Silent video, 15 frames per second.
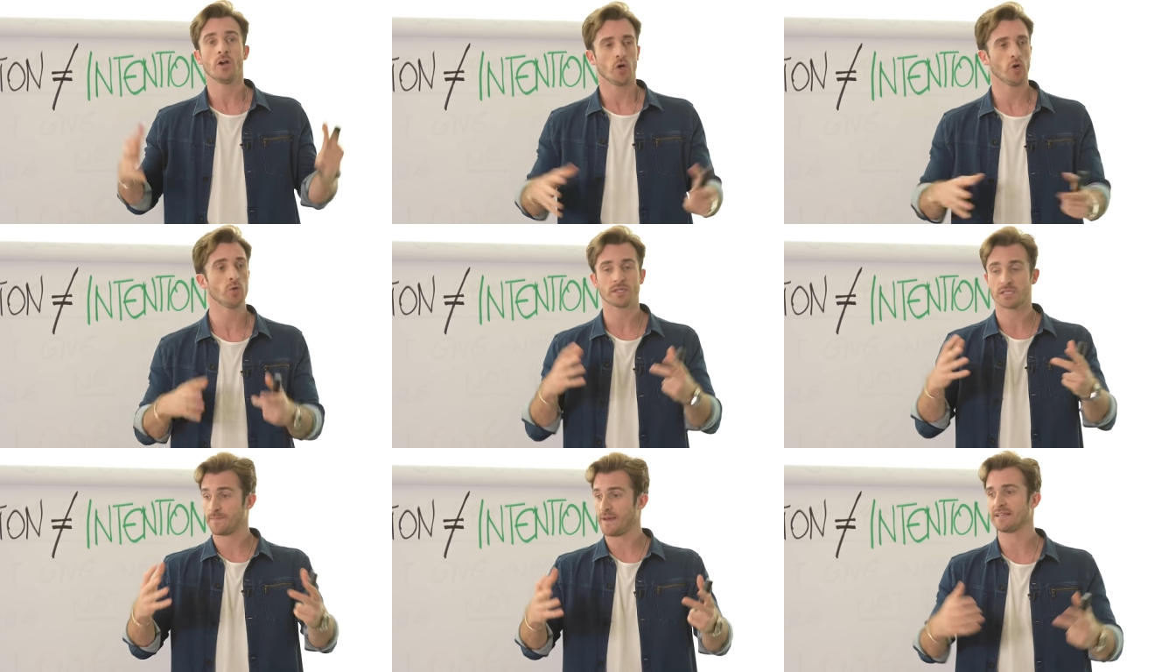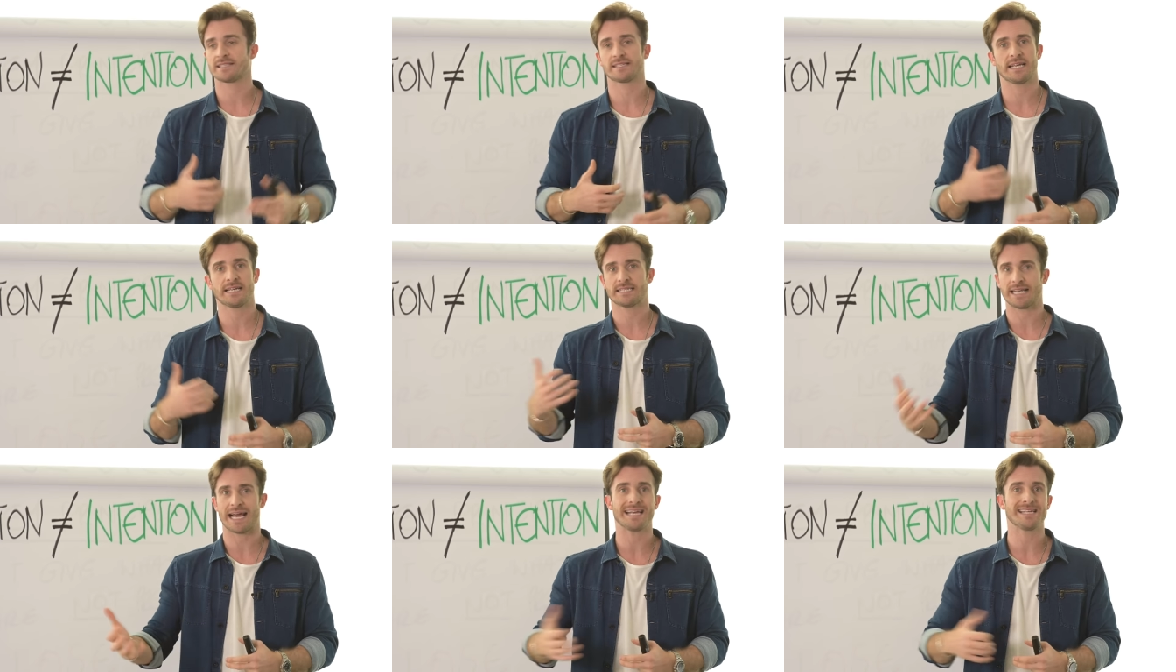Who would spend
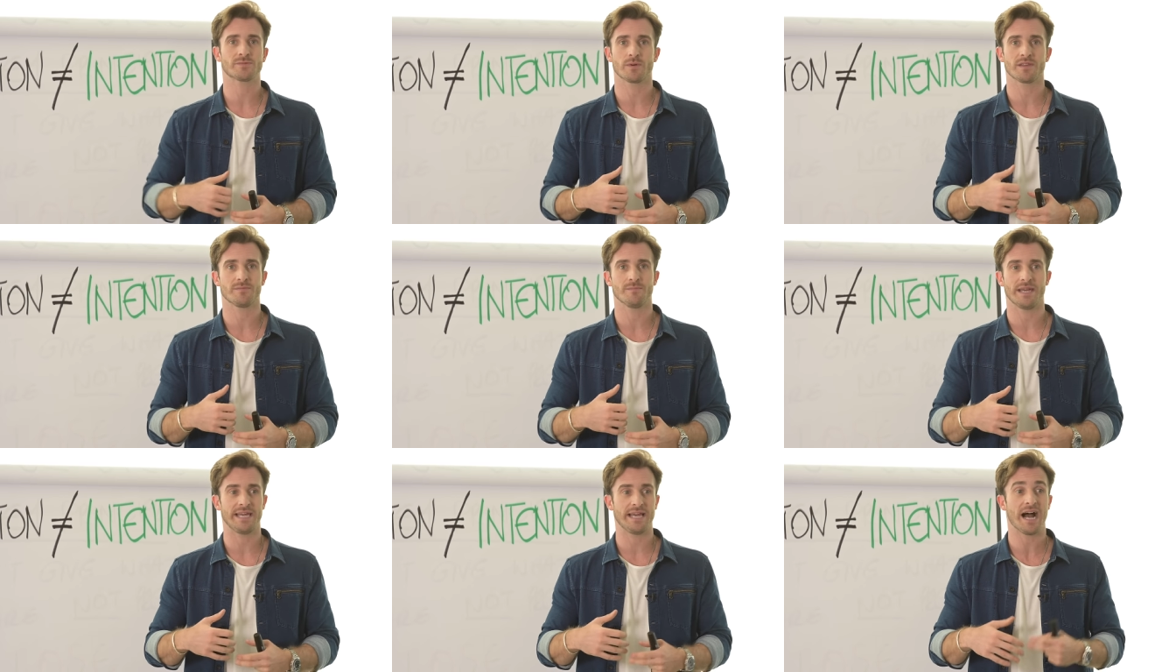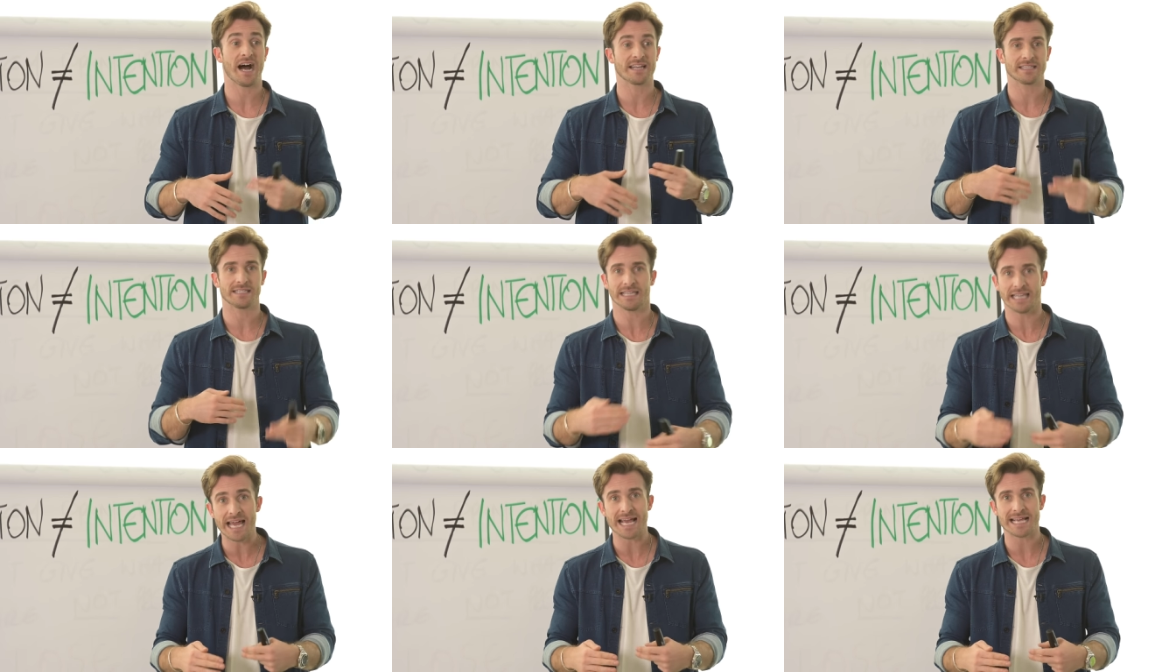6 days with me
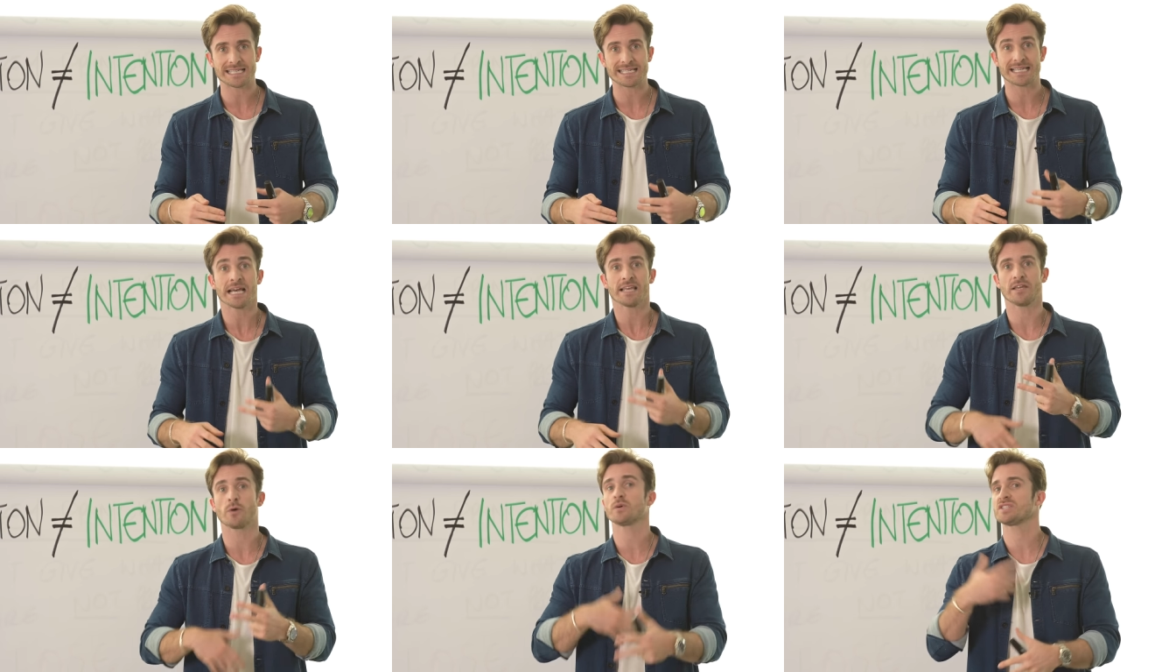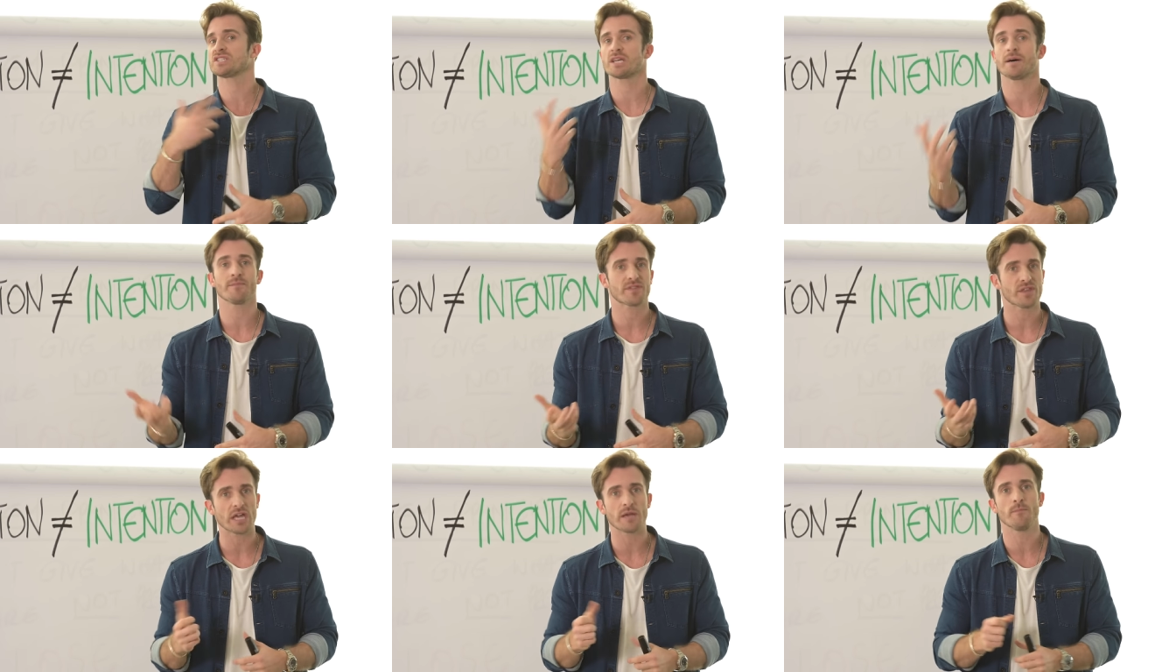unless there was
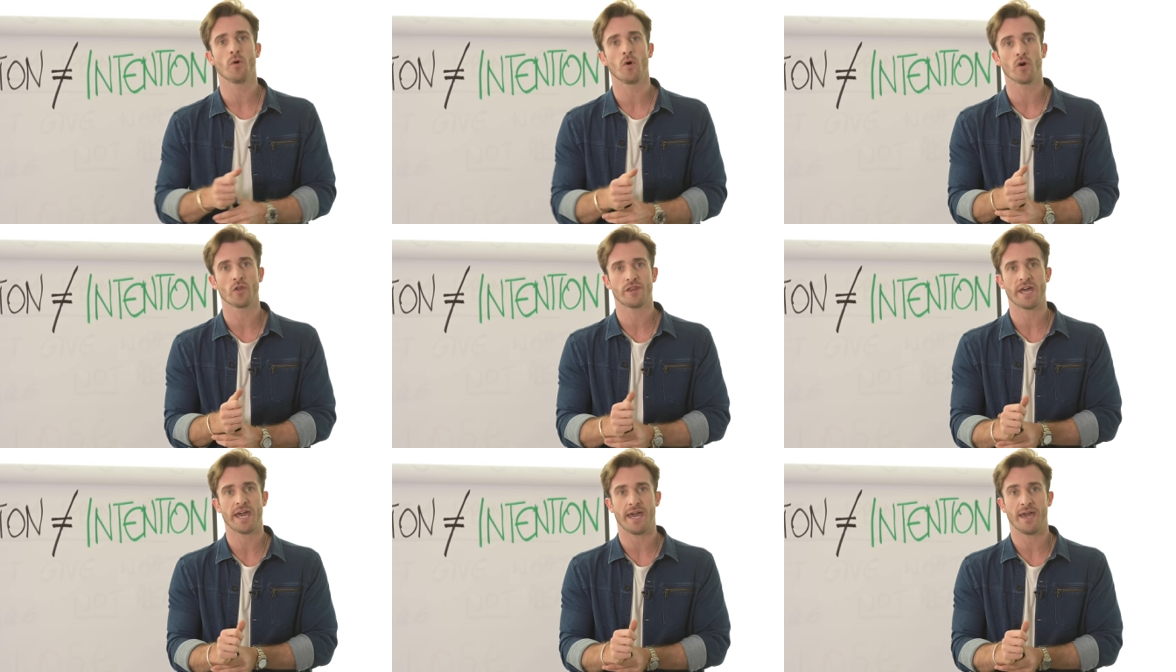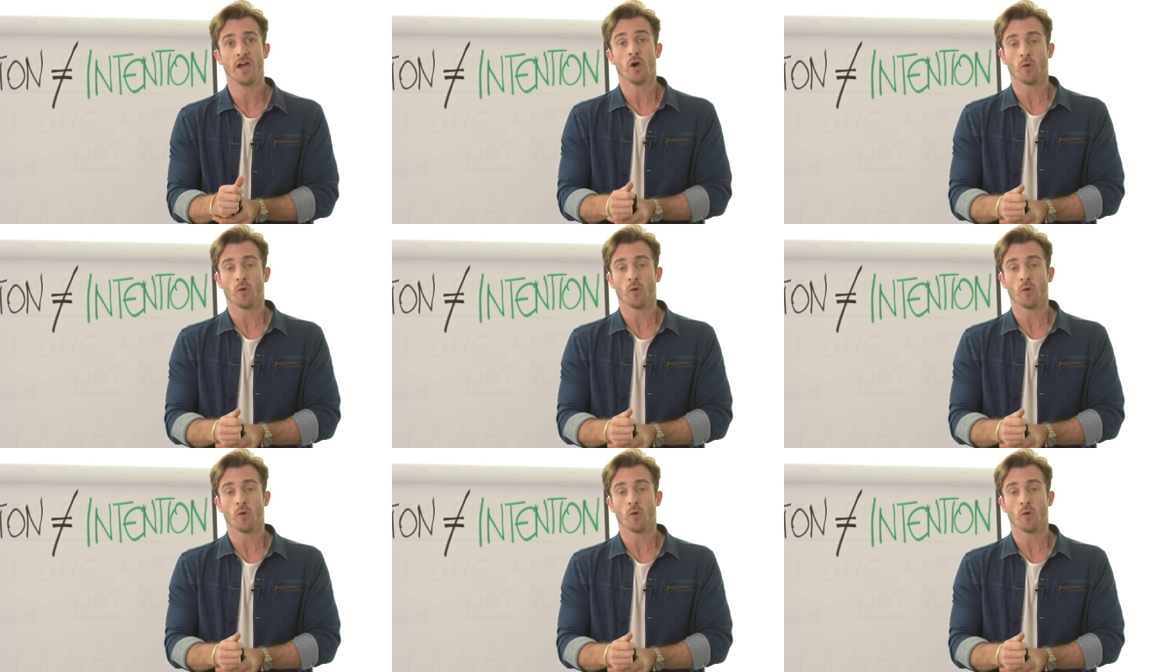something more there?